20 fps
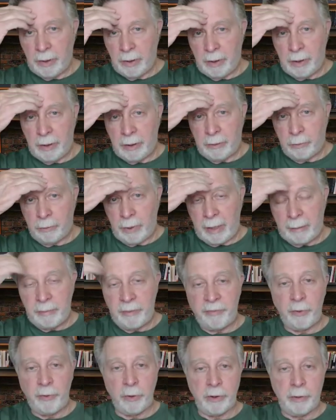right
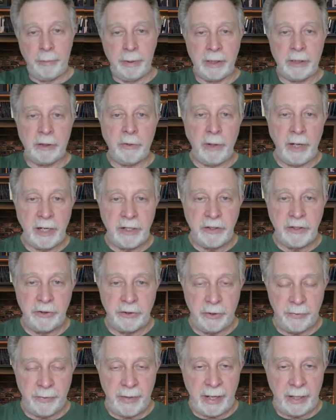before the big crash in
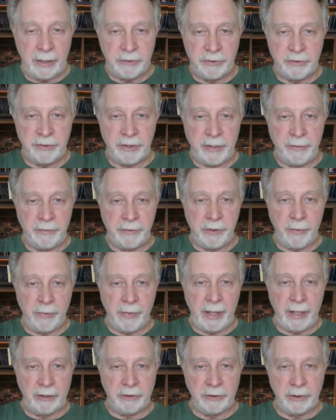2007,
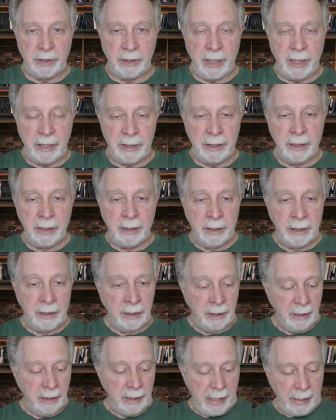2008,
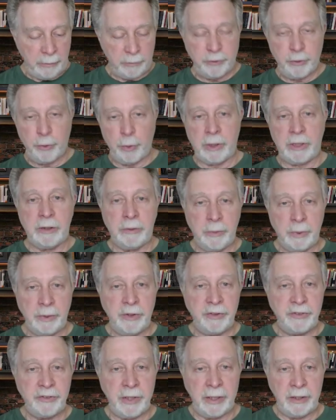I was working with
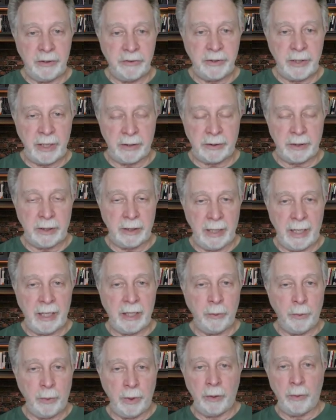the state of South
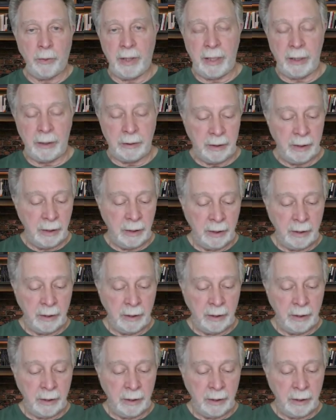Carolina, went around